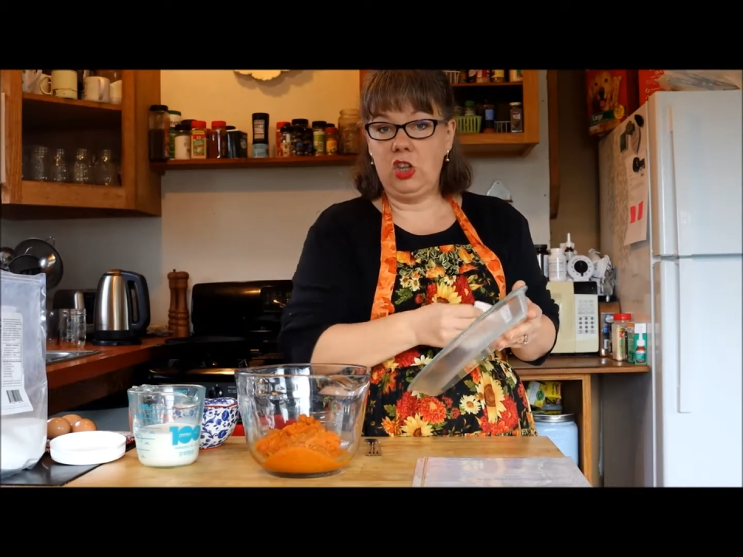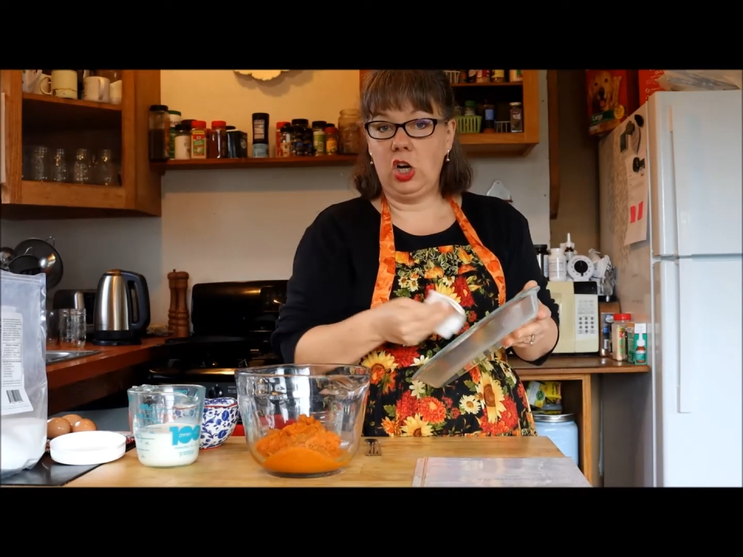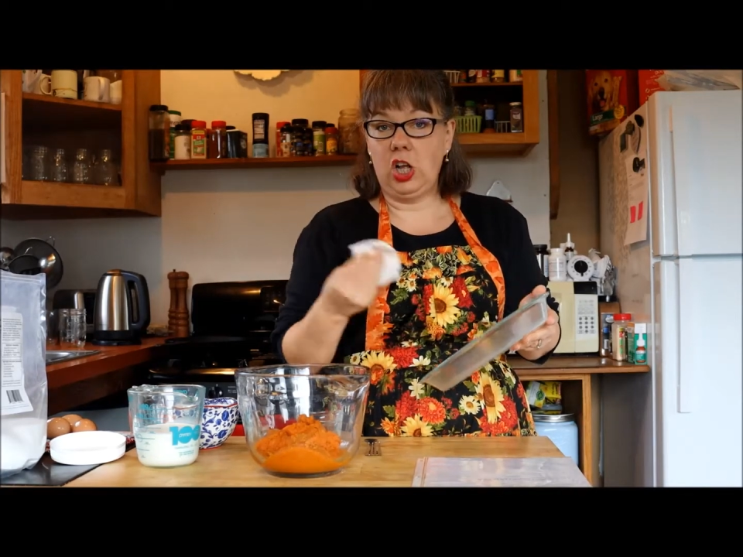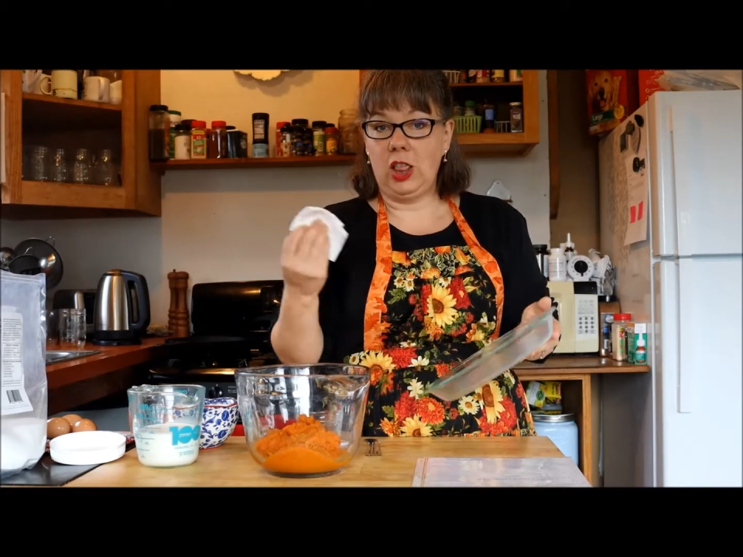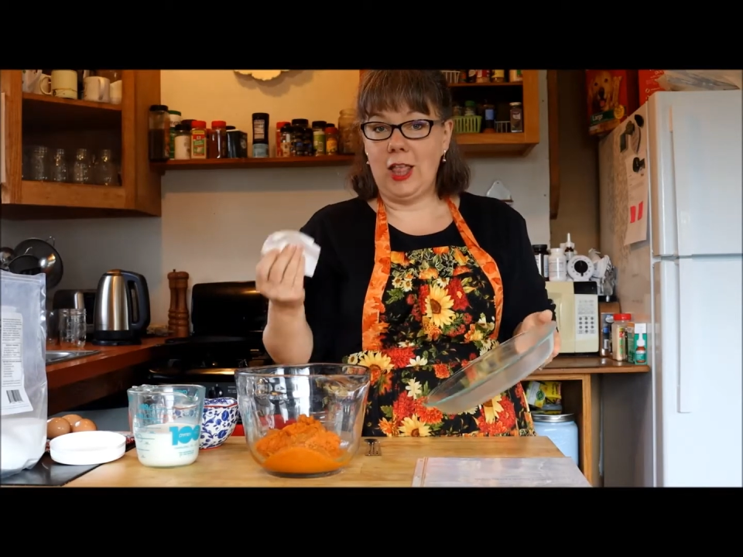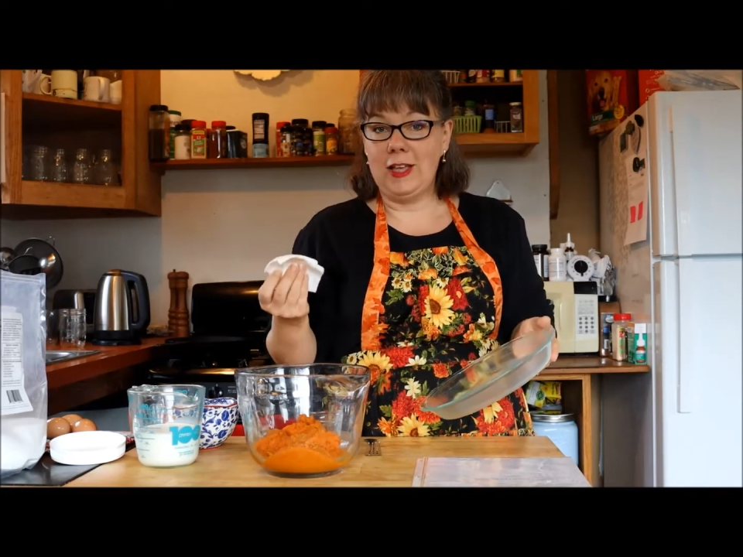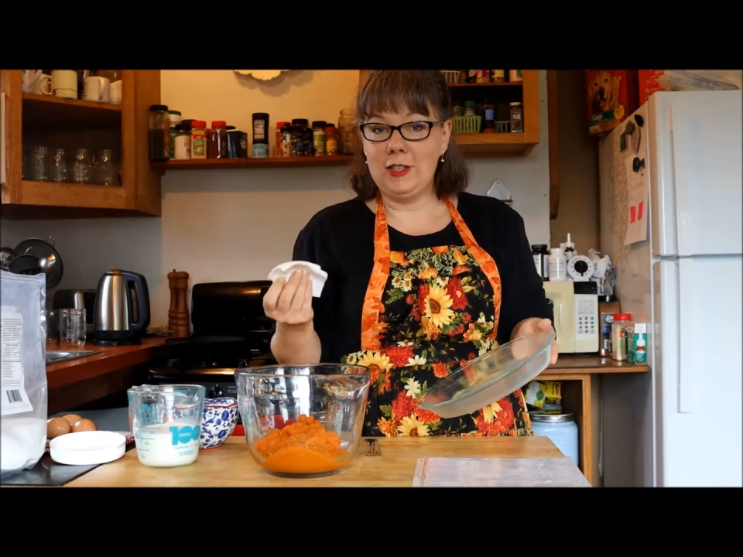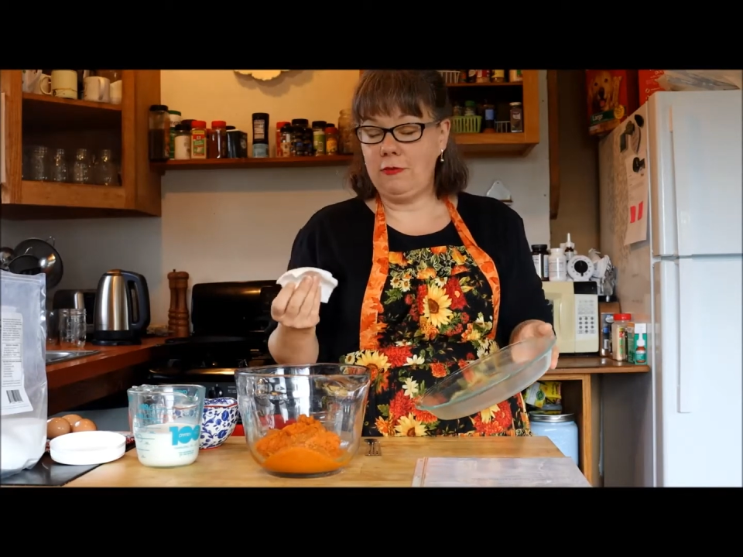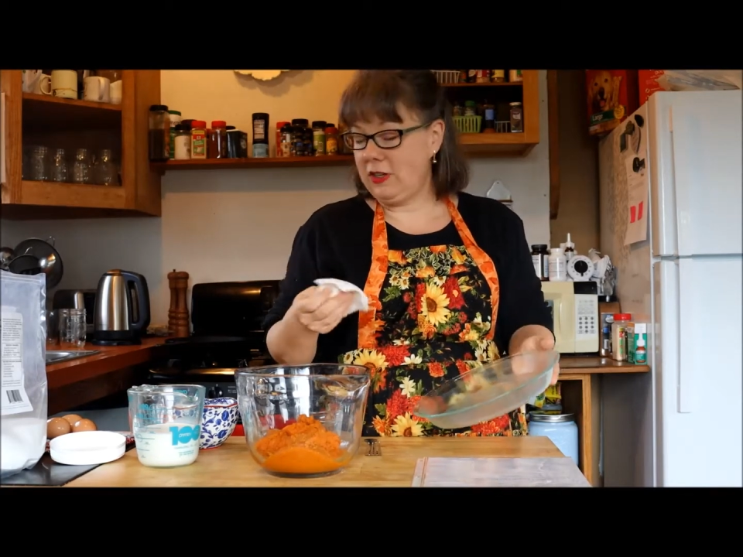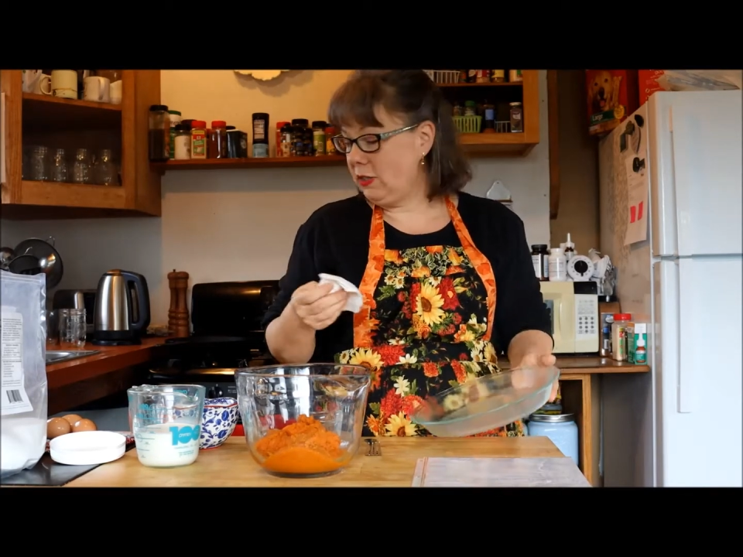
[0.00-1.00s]
There are lots
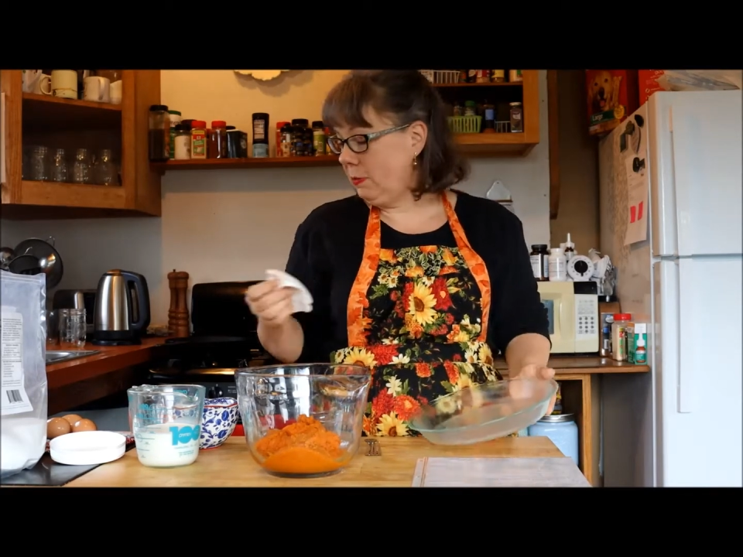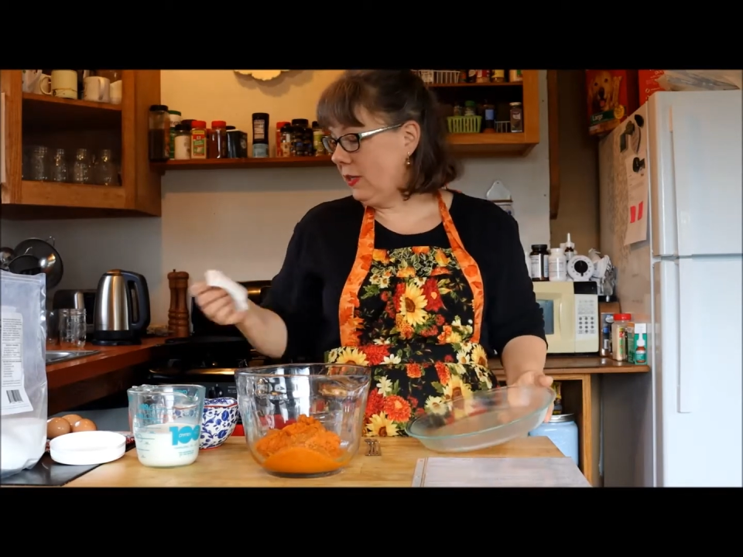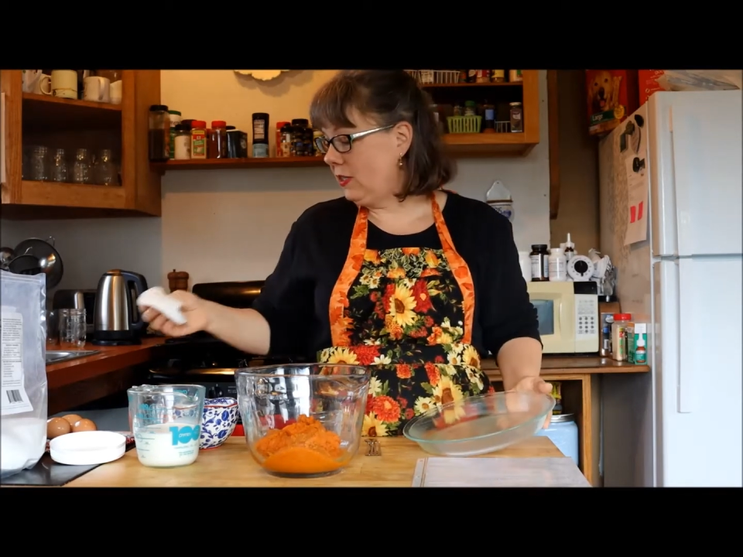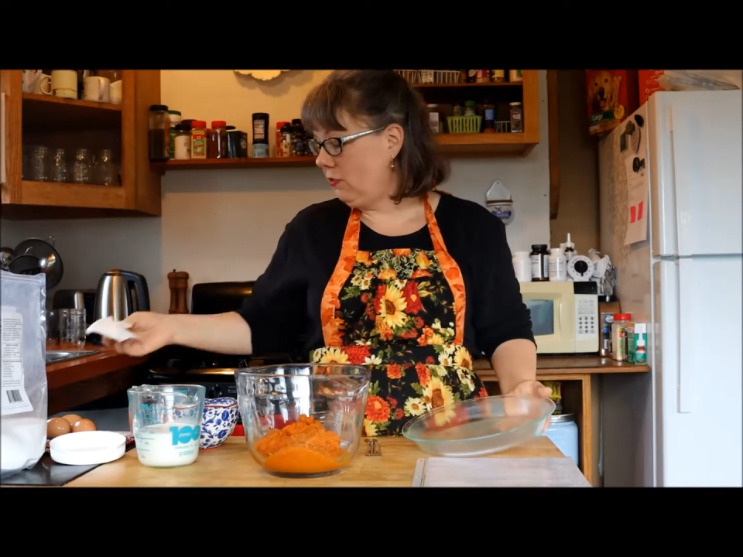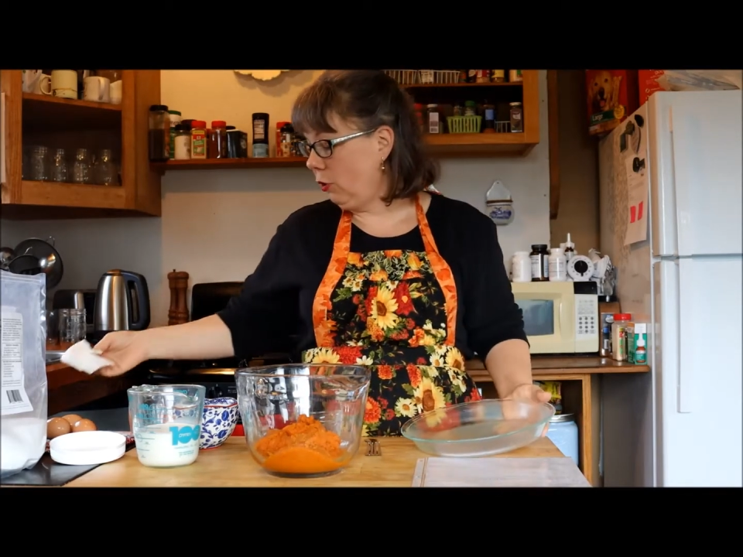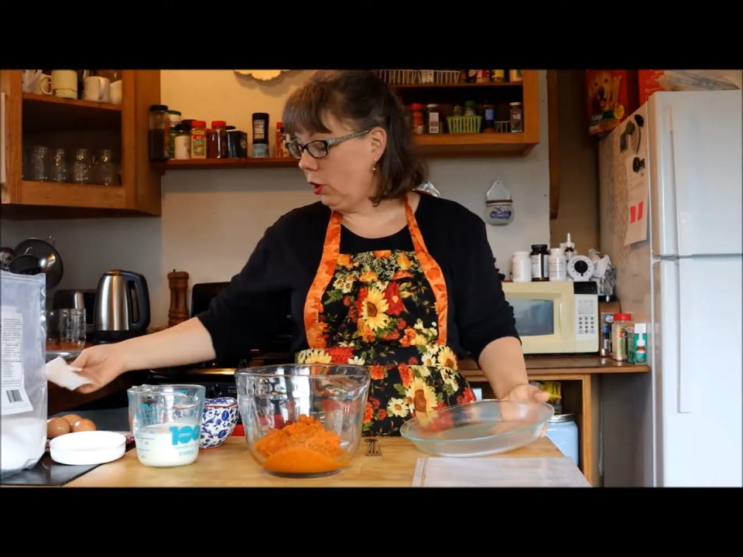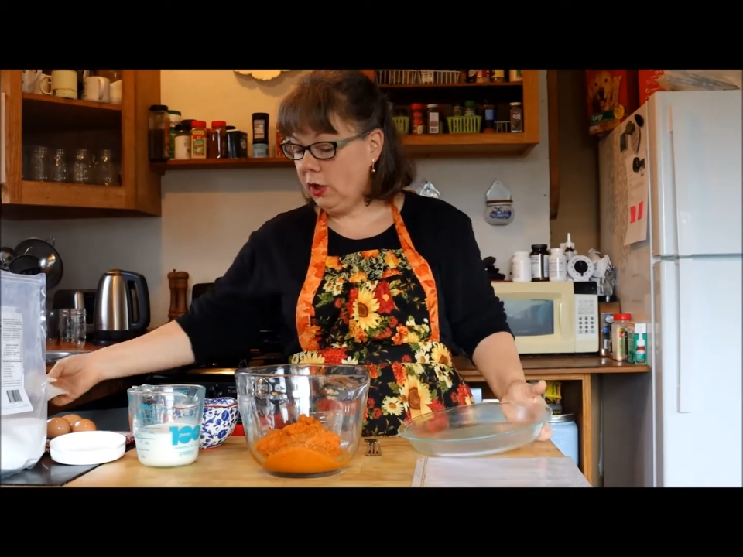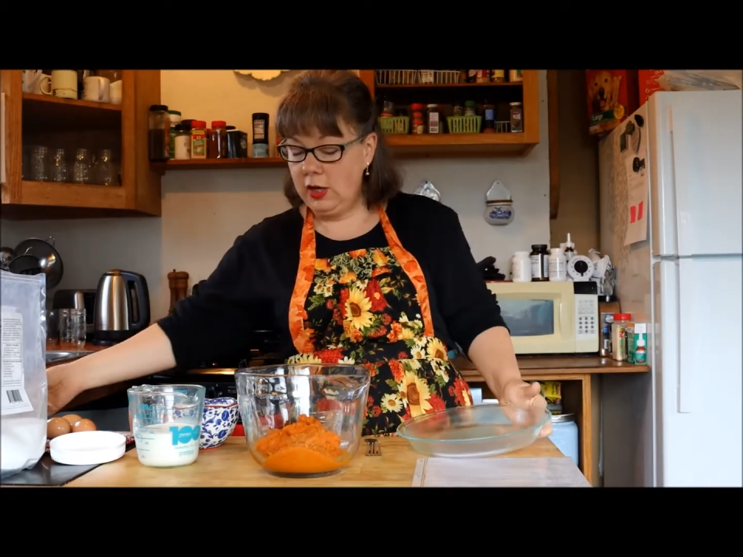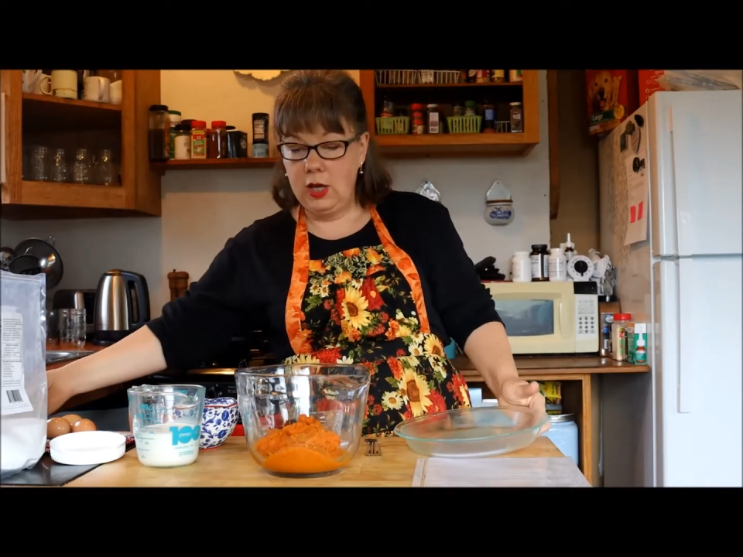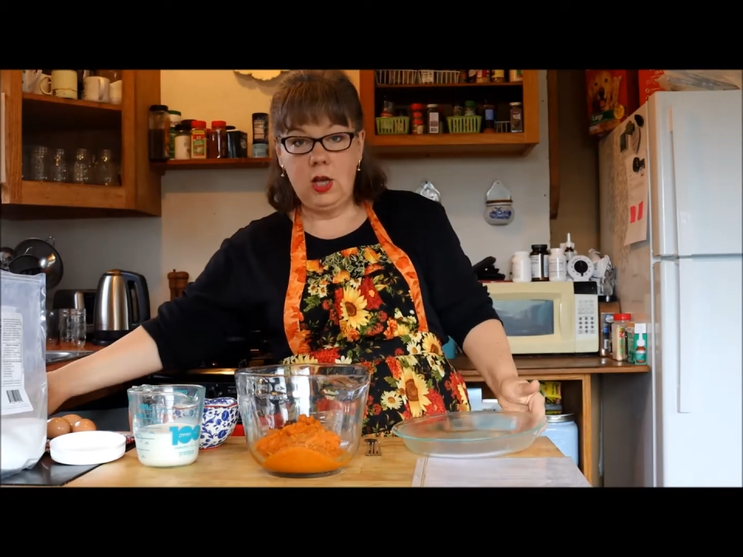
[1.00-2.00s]
of recipes for